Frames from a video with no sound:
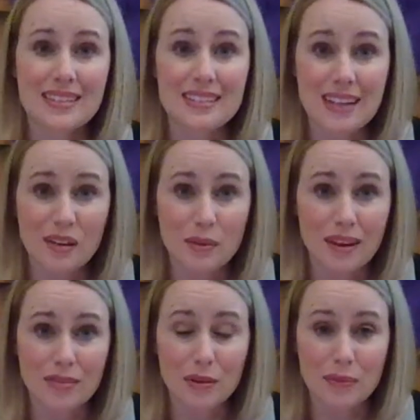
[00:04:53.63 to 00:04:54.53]
Today
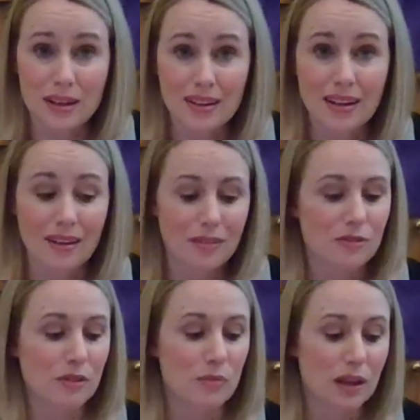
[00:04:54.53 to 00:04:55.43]
we have a reading
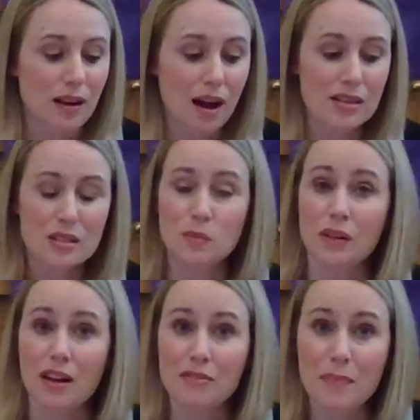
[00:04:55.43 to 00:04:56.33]
from the
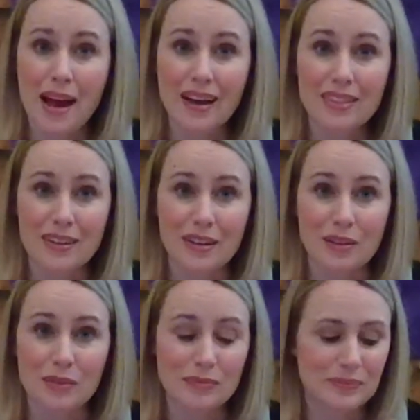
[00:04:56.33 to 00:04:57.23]
Gospel of
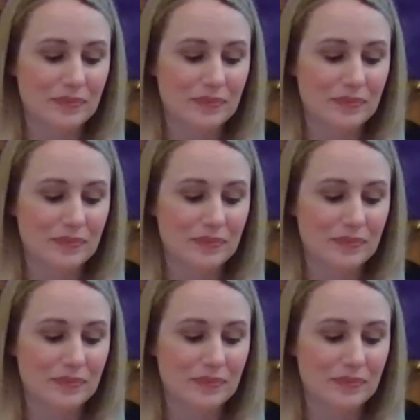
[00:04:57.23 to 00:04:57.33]
Matthew.